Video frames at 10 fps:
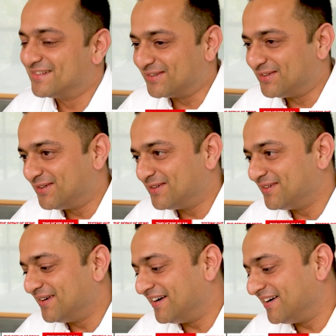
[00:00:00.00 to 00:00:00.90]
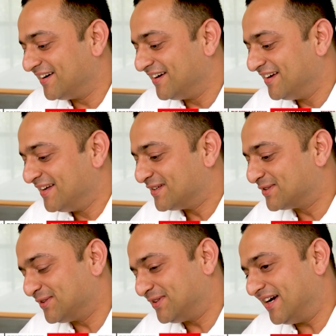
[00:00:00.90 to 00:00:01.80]
so uh,
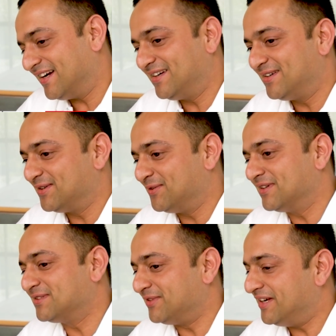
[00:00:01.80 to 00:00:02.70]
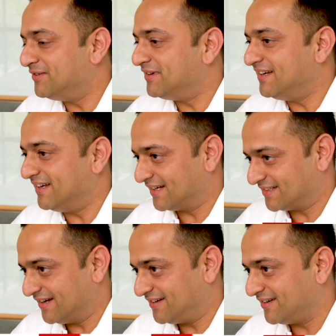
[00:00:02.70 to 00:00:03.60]
so that was very very
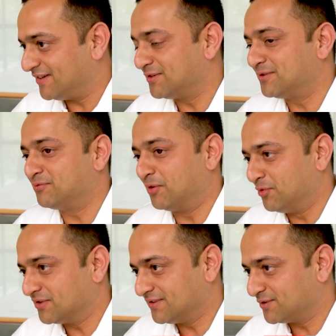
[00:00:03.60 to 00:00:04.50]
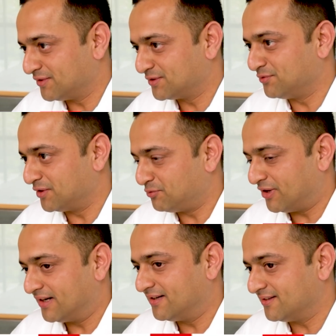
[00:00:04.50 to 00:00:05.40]
exciting. I got promotions was one
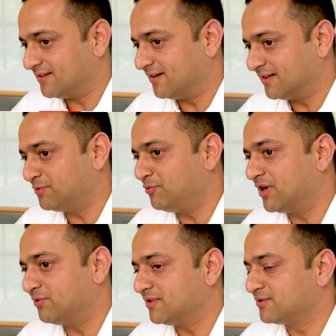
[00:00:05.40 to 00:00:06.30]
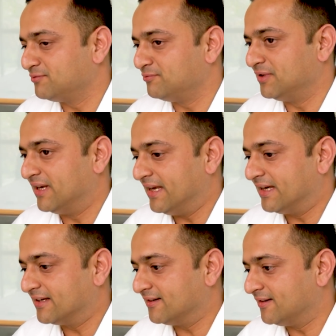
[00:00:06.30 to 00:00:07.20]
part. The other part was like.